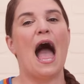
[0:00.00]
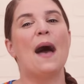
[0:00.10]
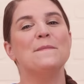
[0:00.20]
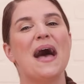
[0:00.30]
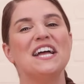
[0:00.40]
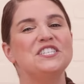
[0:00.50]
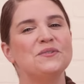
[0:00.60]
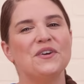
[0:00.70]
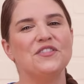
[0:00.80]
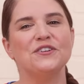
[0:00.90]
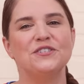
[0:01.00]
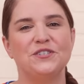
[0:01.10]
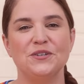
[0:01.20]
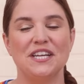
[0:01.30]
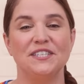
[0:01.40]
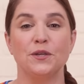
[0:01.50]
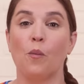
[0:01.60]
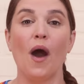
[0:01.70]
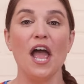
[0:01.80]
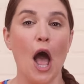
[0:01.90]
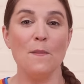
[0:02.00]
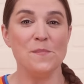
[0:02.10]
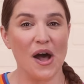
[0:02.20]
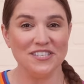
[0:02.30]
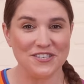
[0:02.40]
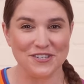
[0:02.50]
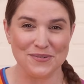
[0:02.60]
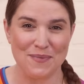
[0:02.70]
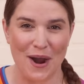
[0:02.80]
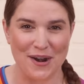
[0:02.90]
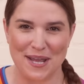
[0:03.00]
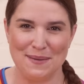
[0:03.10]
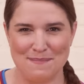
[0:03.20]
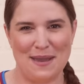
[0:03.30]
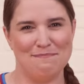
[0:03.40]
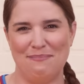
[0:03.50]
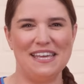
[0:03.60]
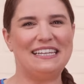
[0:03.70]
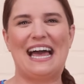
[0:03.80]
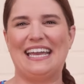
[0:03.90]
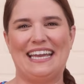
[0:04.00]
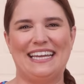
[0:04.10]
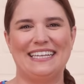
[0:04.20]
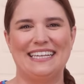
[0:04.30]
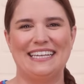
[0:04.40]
Imagine with your students what a monster party might be like.